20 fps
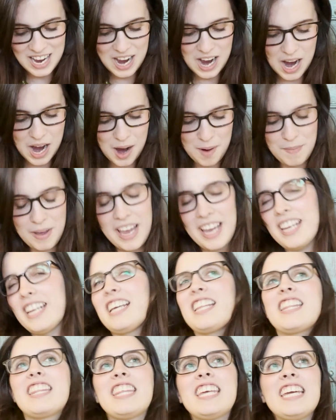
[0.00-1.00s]
Um, and
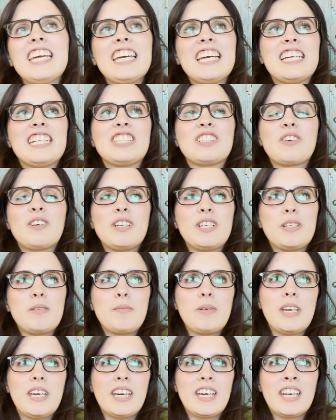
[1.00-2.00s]
I think it's going to
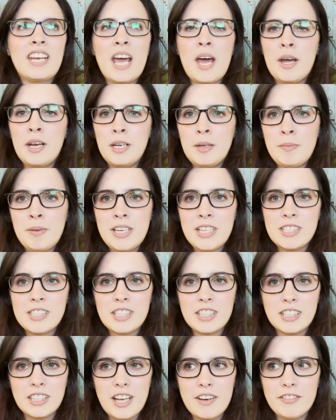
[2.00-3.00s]
be an enemies
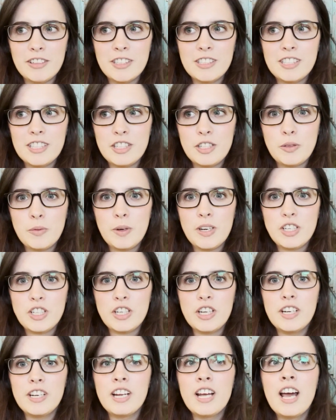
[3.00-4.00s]
to lovers
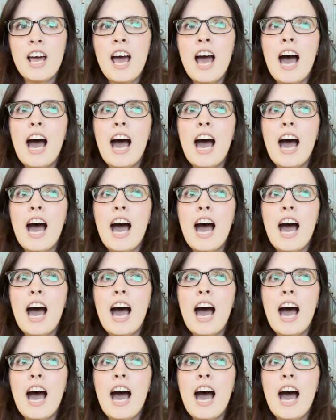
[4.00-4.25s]
situation.